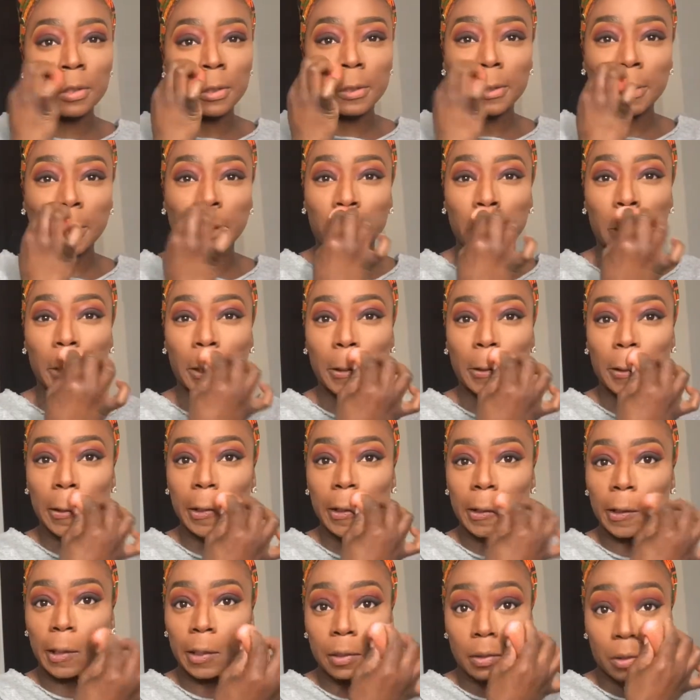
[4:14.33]
so you don't
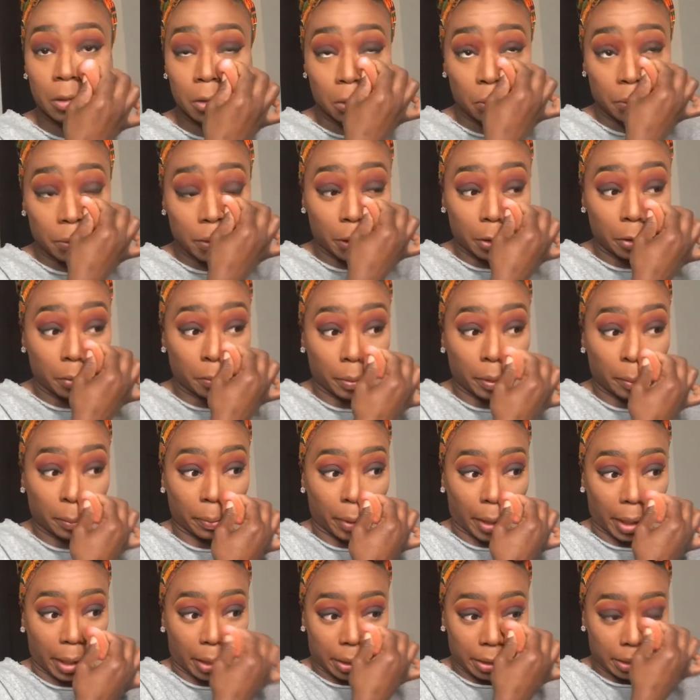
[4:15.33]
get that super duper
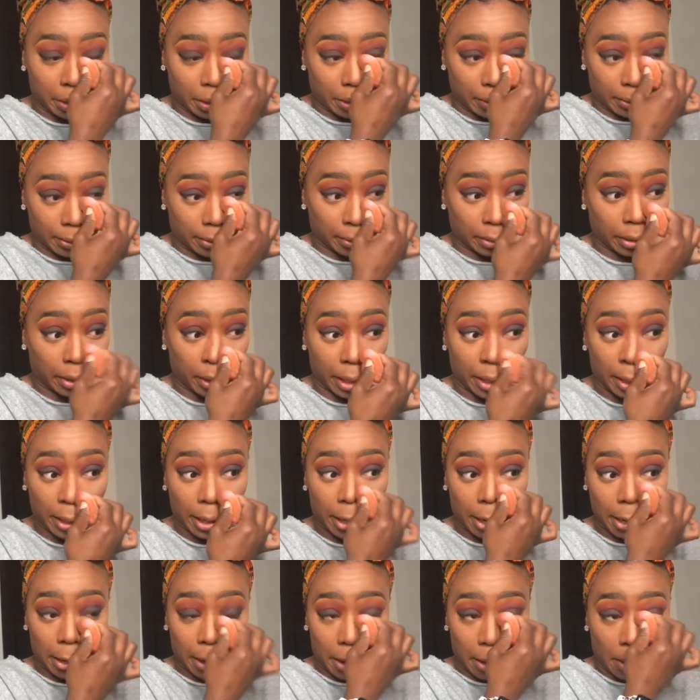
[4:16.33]
brightness under the
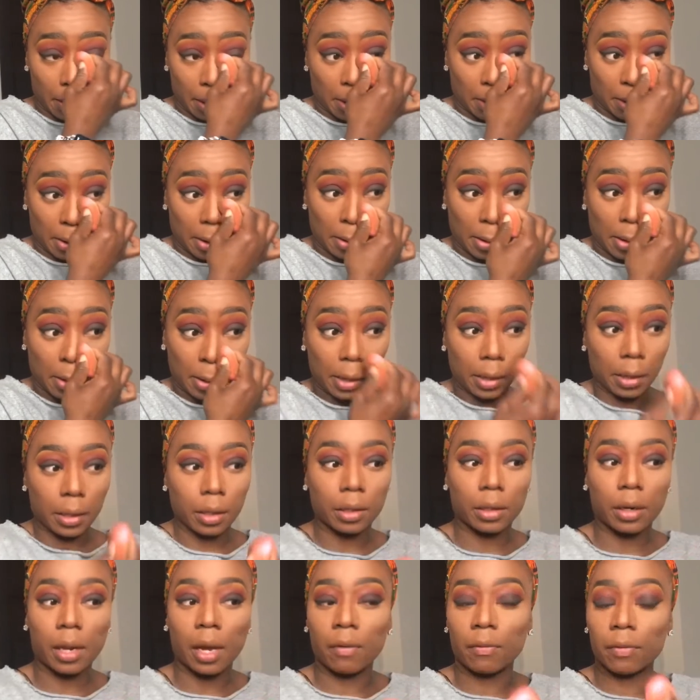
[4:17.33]
eye,
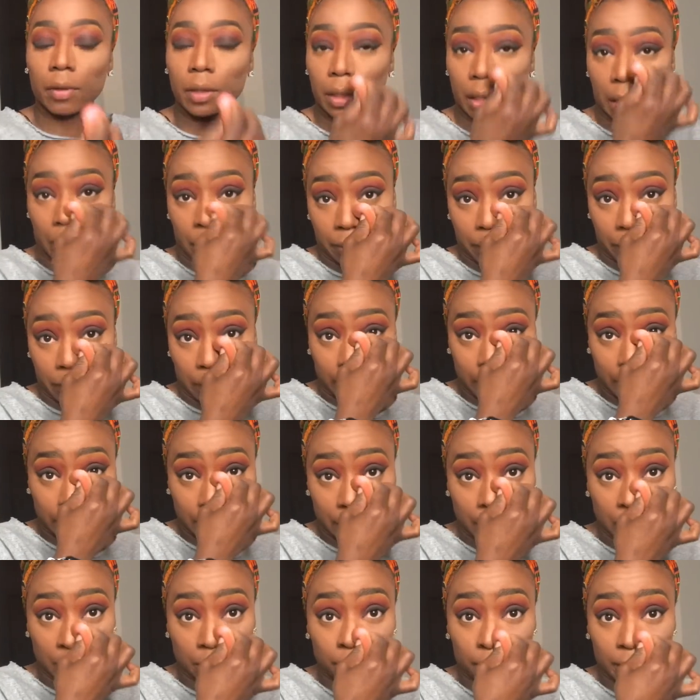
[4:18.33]
and everything will look
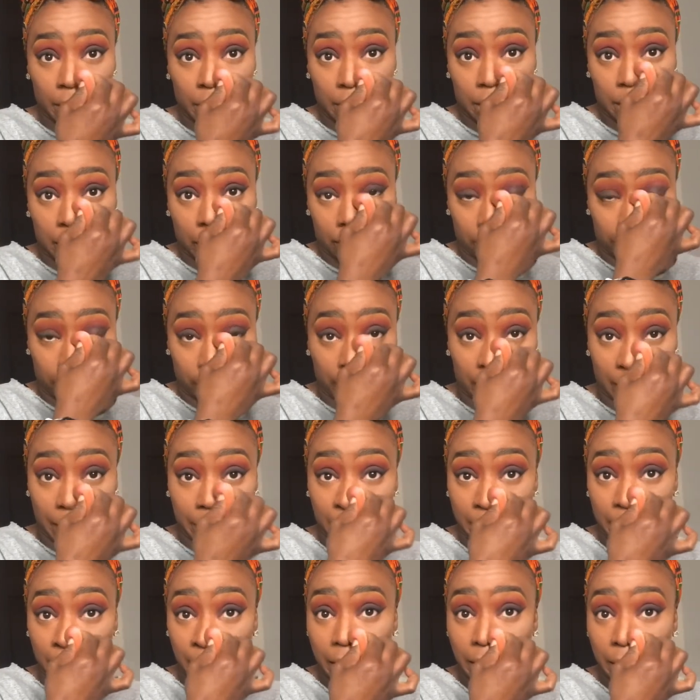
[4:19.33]
seamless and
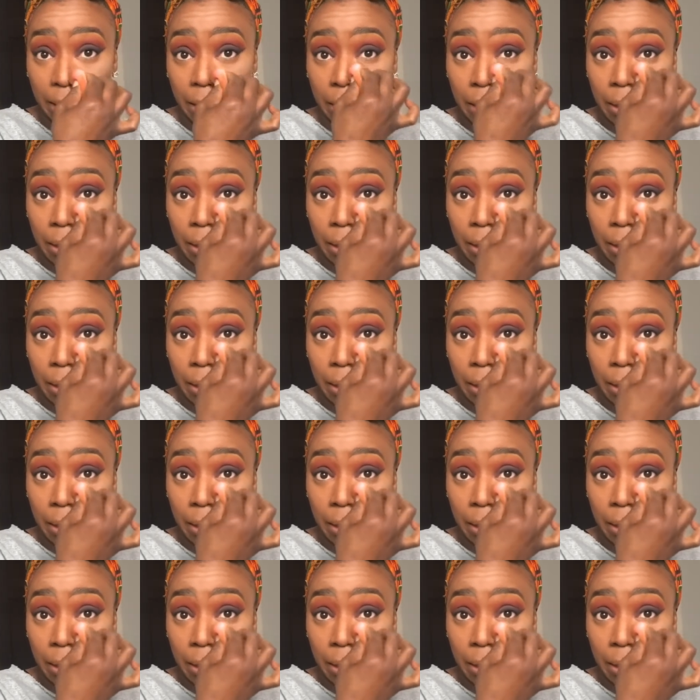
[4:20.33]
blended.